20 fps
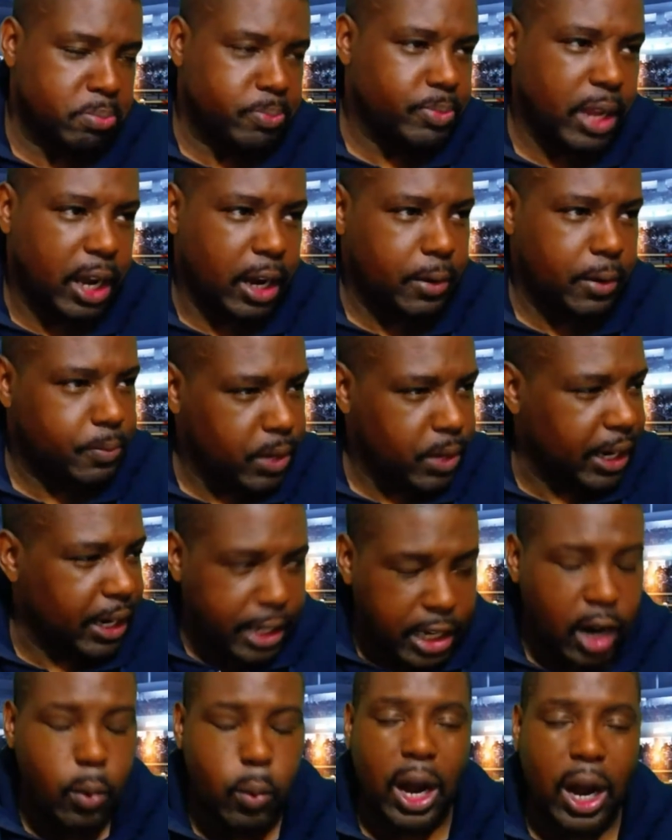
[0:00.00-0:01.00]
No, and I
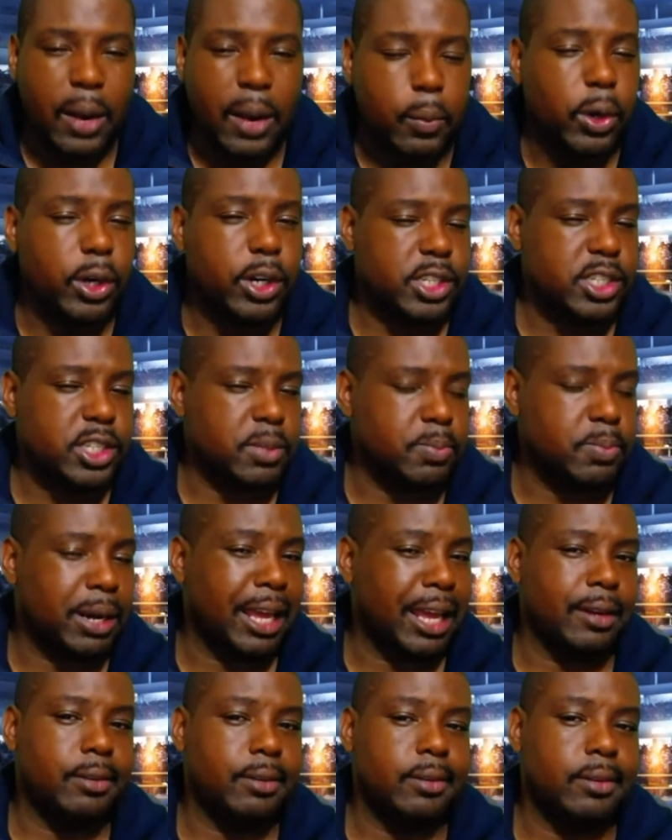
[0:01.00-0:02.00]
know what I want as a
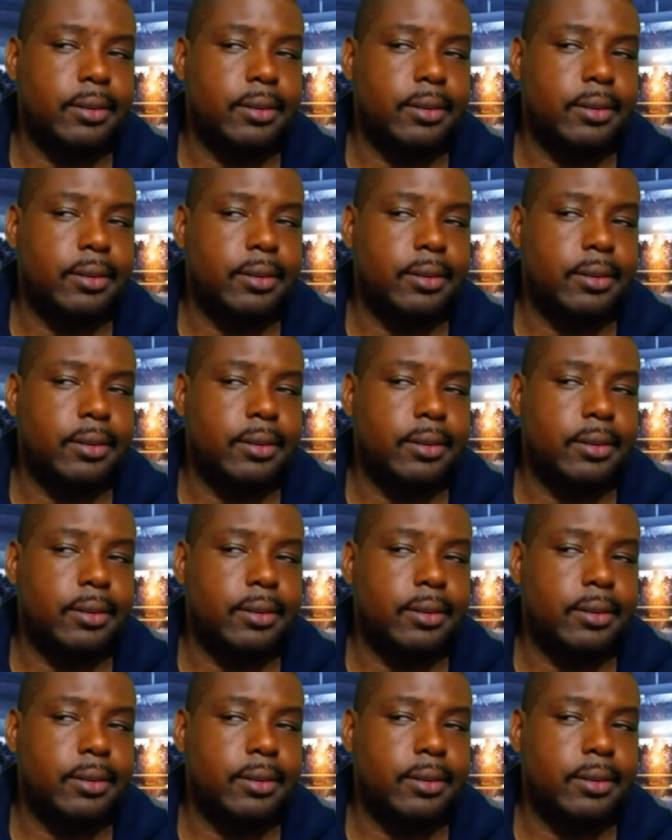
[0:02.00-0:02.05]
player.